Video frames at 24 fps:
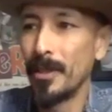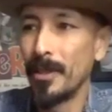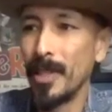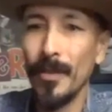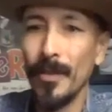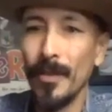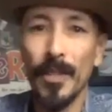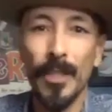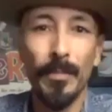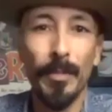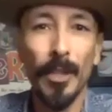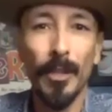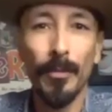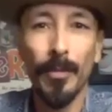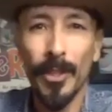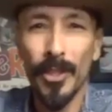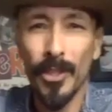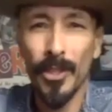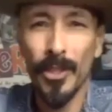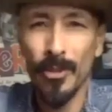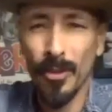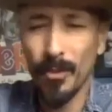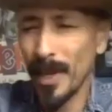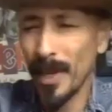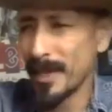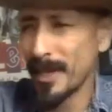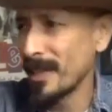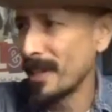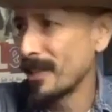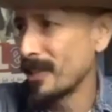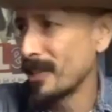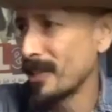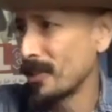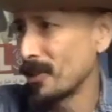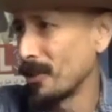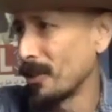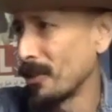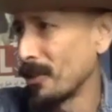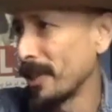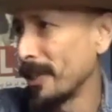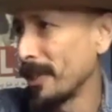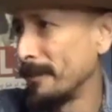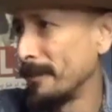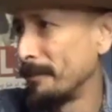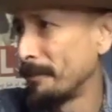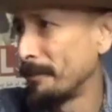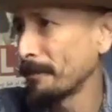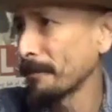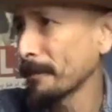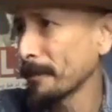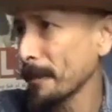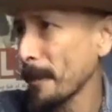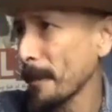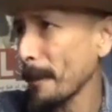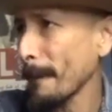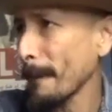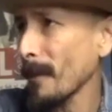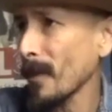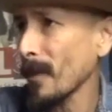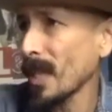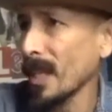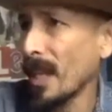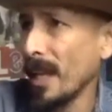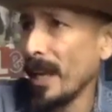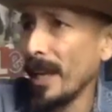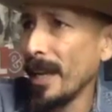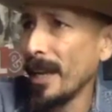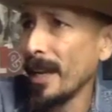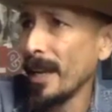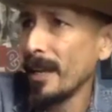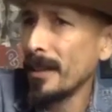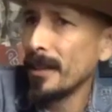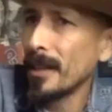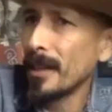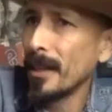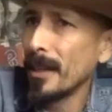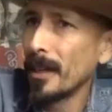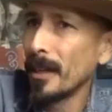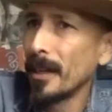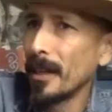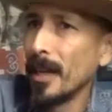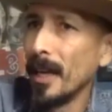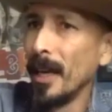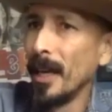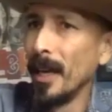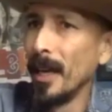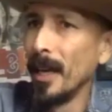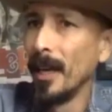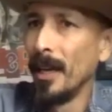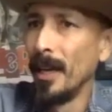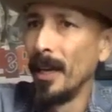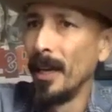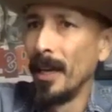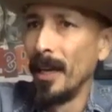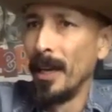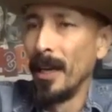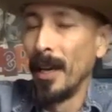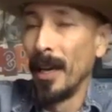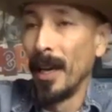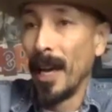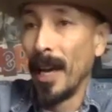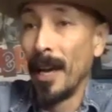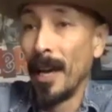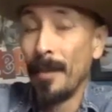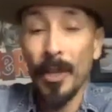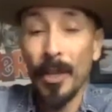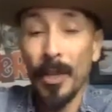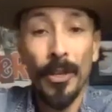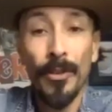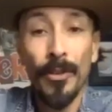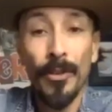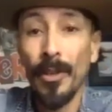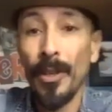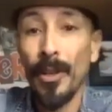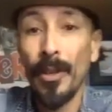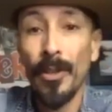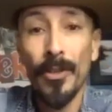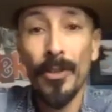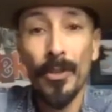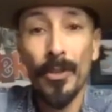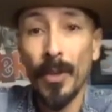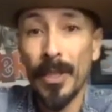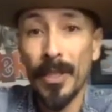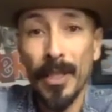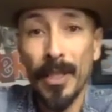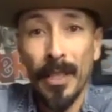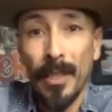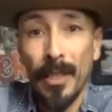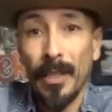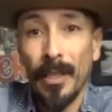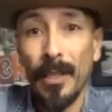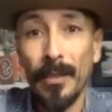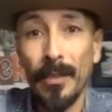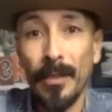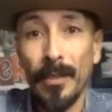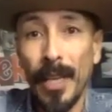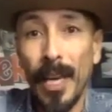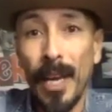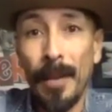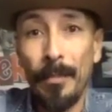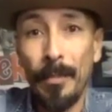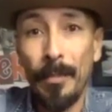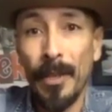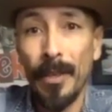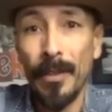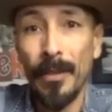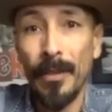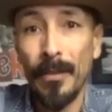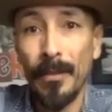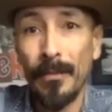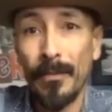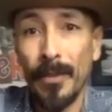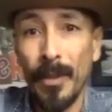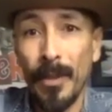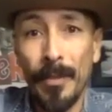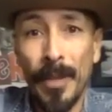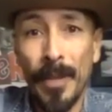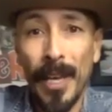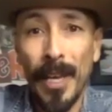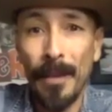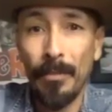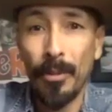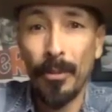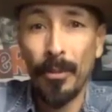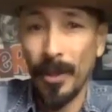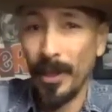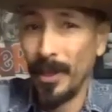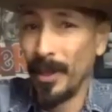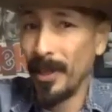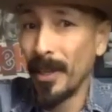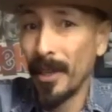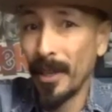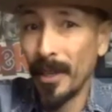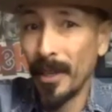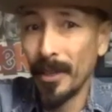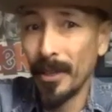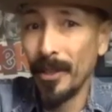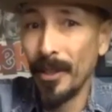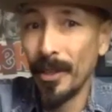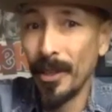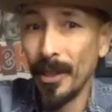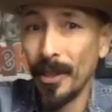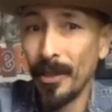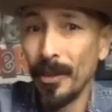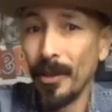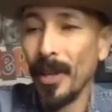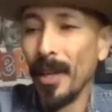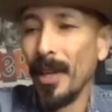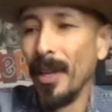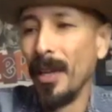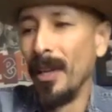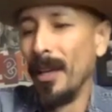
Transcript: Steven Spielberg's doing West Side Story. And I mean, who knows what's going to happen from that point on, you know.